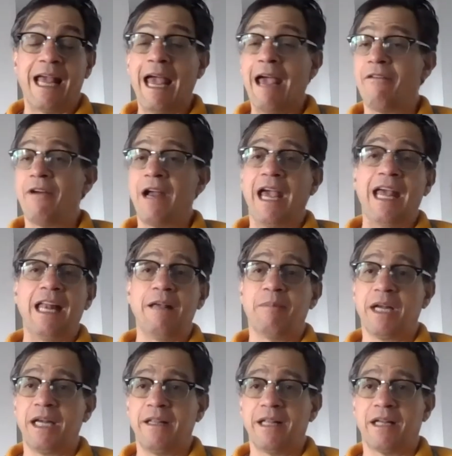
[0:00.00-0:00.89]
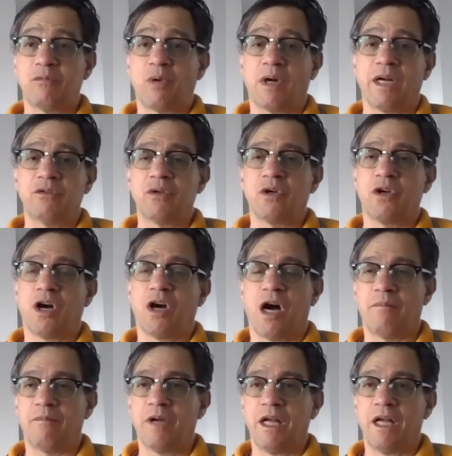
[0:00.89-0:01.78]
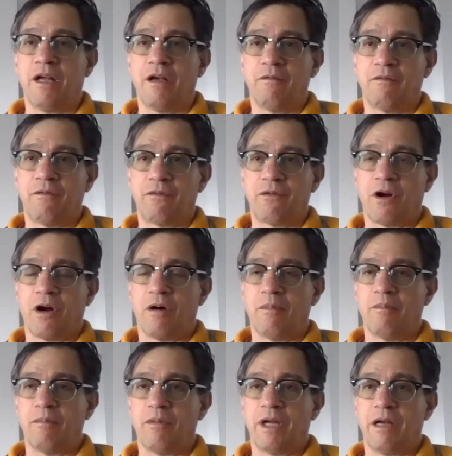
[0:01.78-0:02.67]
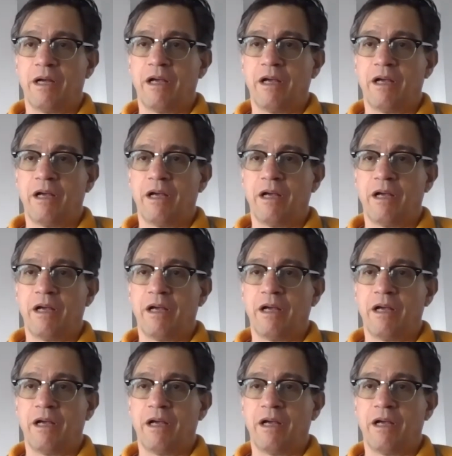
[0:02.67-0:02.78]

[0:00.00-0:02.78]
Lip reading: anybody that wanted to come from